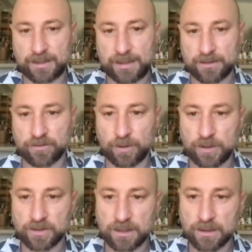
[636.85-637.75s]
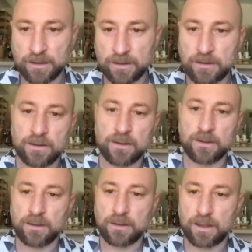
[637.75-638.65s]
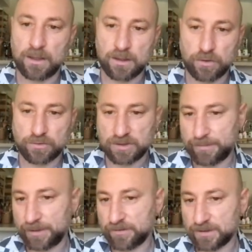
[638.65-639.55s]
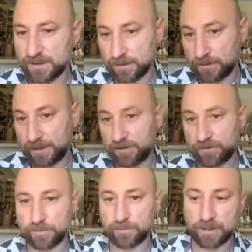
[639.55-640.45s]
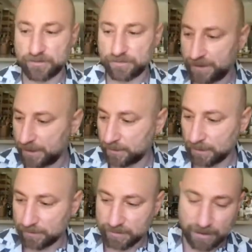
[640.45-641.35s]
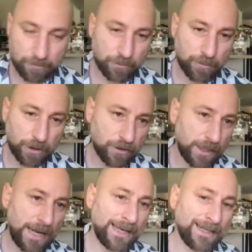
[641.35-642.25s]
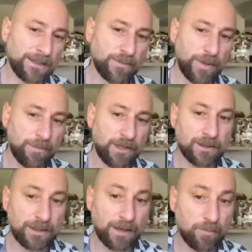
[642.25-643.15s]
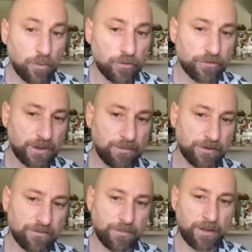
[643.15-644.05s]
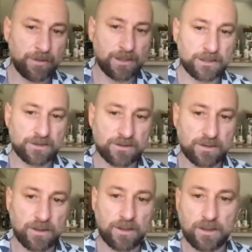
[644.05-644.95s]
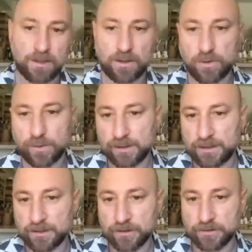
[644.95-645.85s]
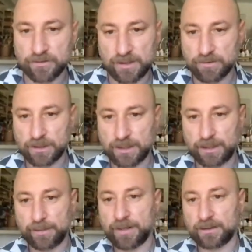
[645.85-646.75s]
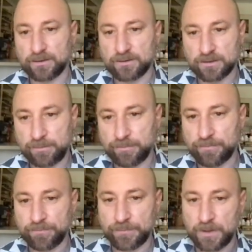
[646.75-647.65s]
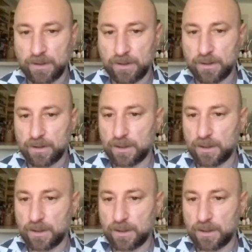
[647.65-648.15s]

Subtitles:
Obviously, secondhand smoke is not good. Co-sleeping facilitates breastfeeding. A lot of times, mother and baby can get more sleep if the baby can just quickly nurse and everyone can get back to sleep.